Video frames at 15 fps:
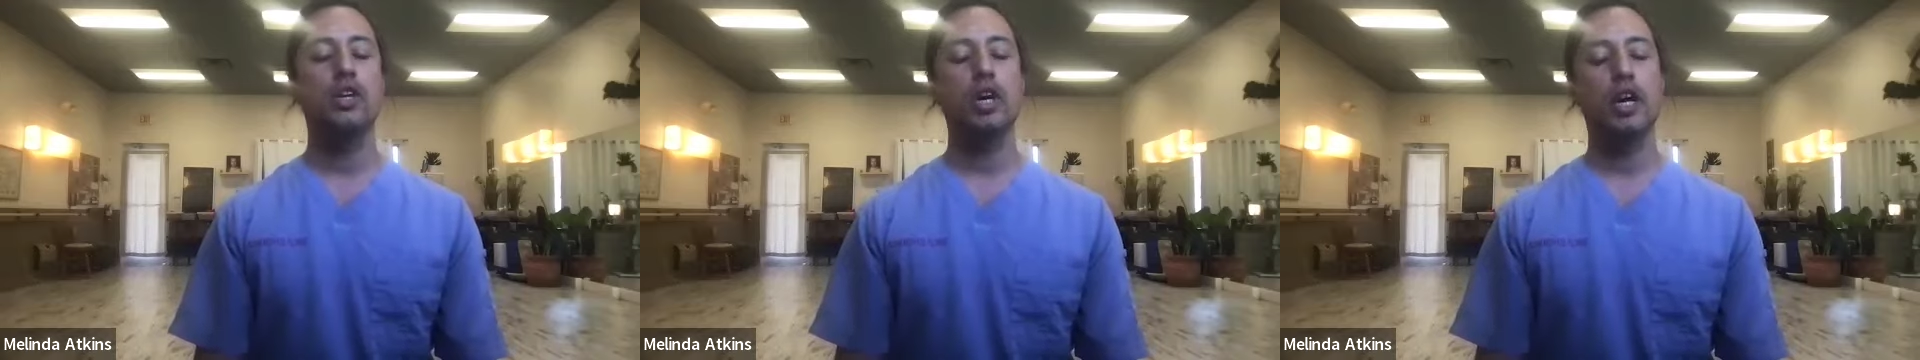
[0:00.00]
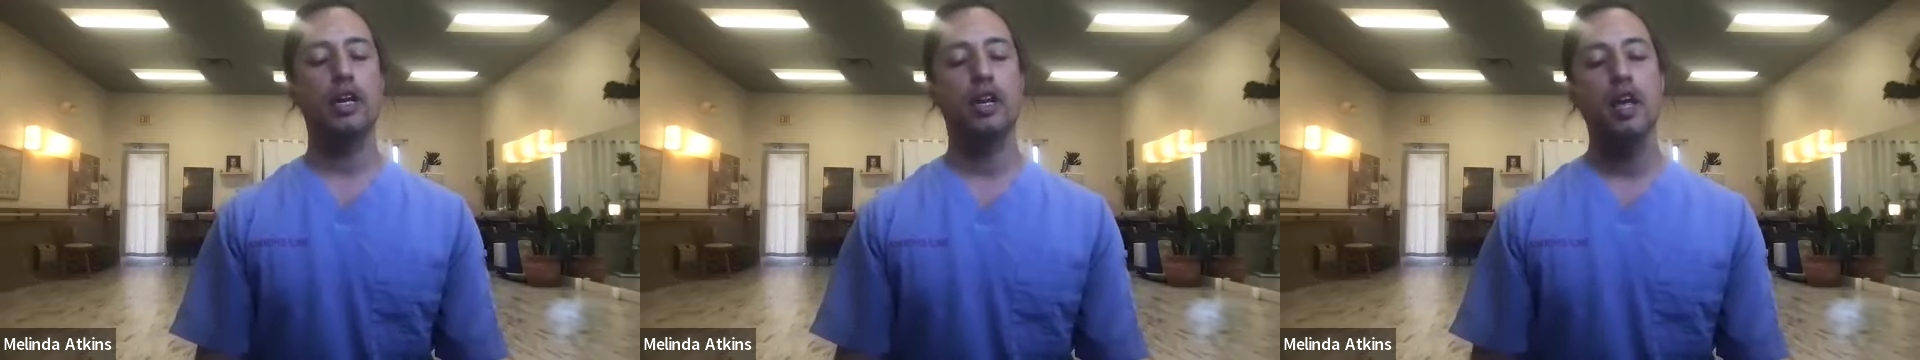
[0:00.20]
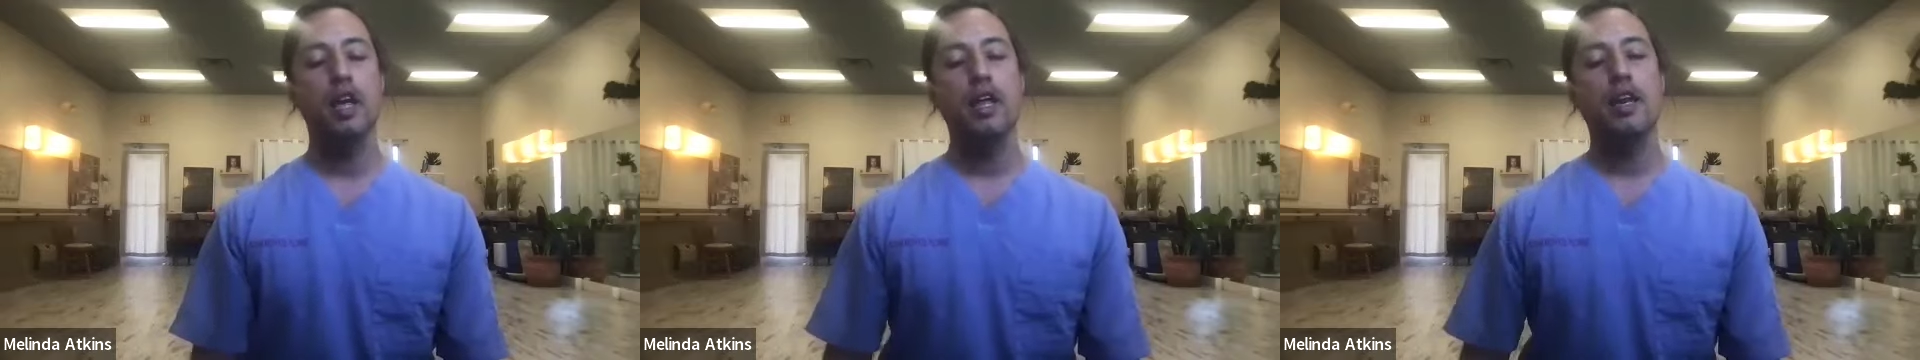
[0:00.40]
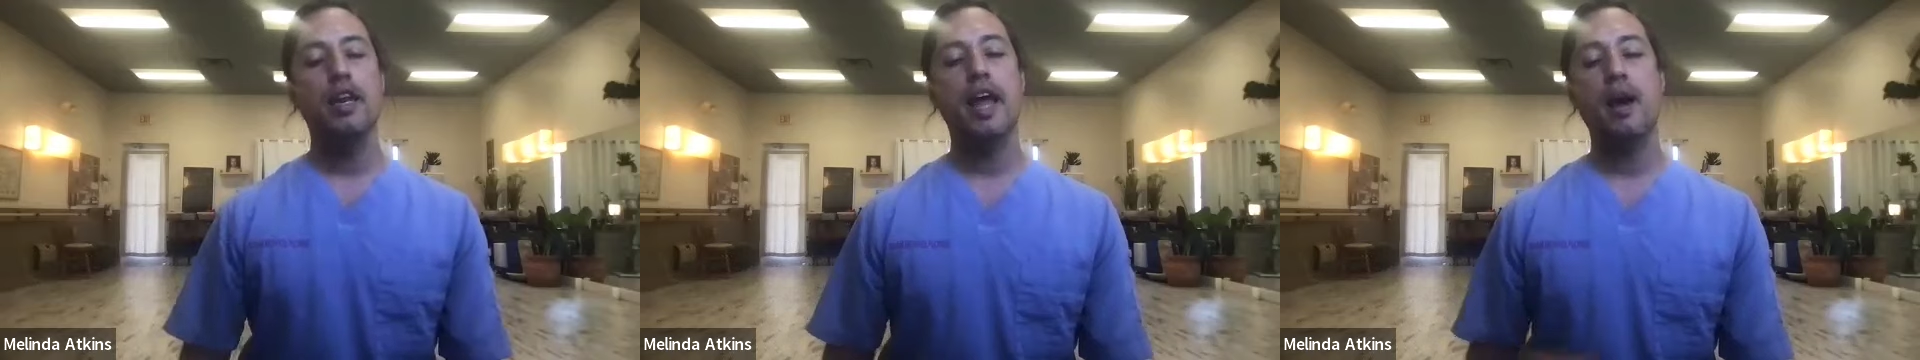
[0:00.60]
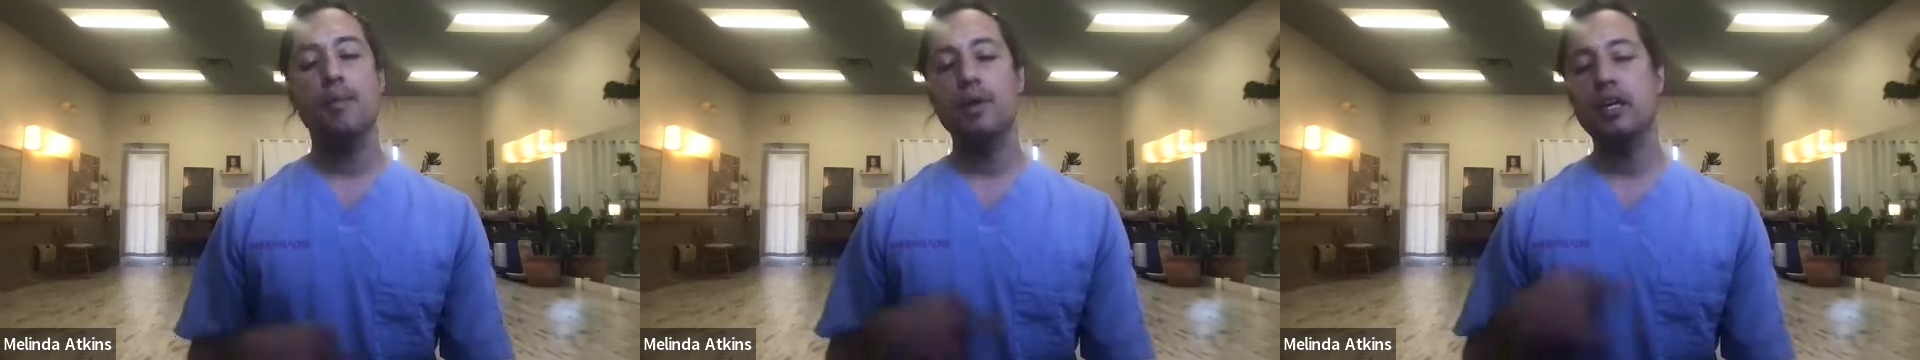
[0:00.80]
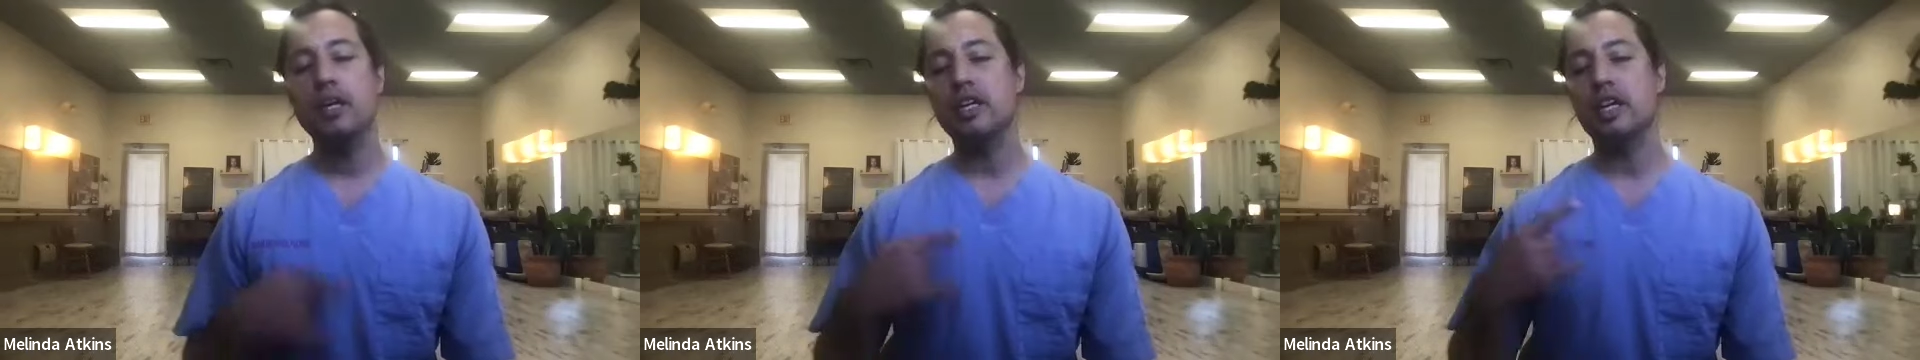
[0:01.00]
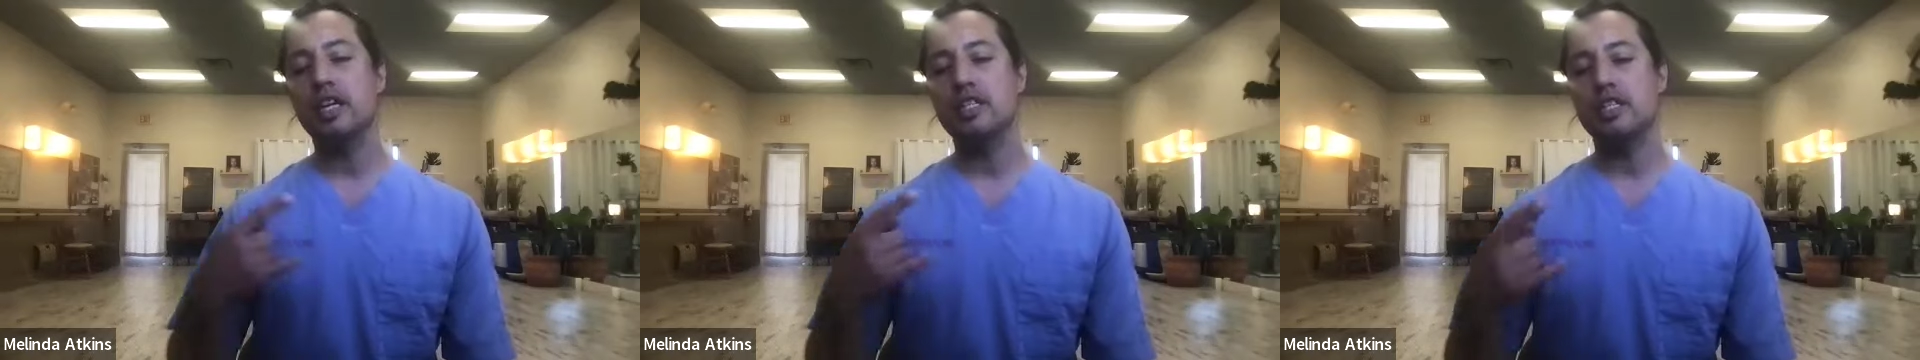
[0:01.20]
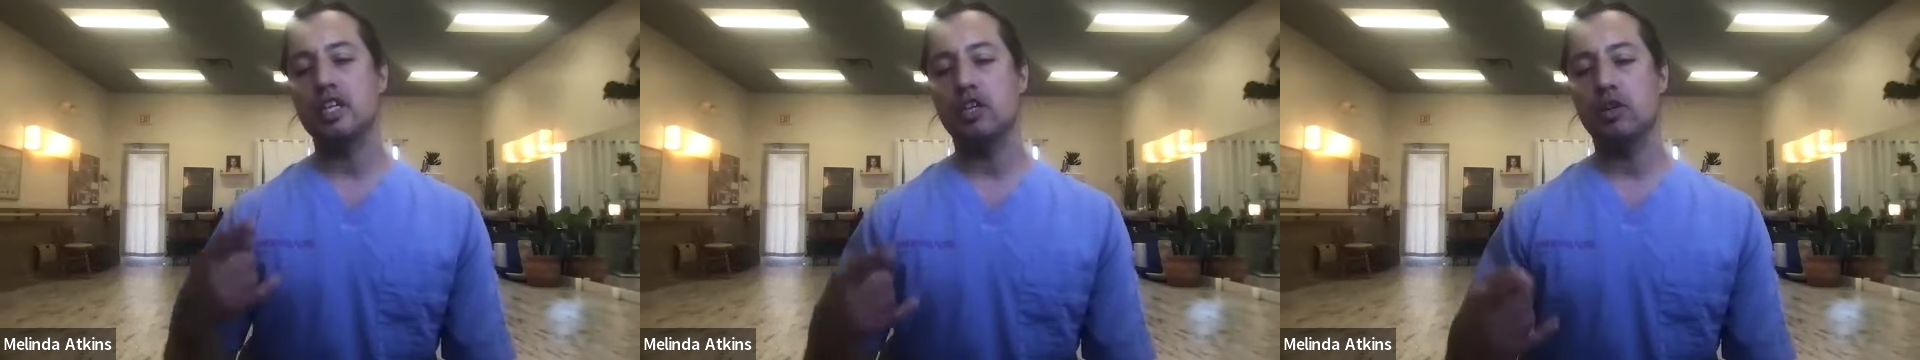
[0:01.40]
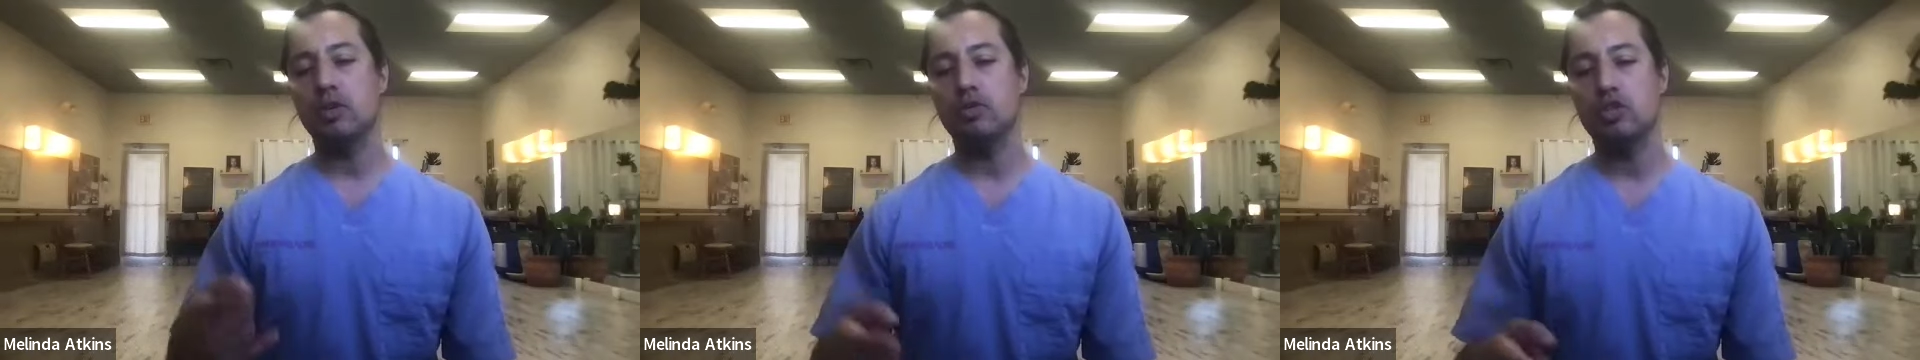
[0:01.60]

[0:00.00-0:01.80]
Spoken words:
Good. Now we're going to continue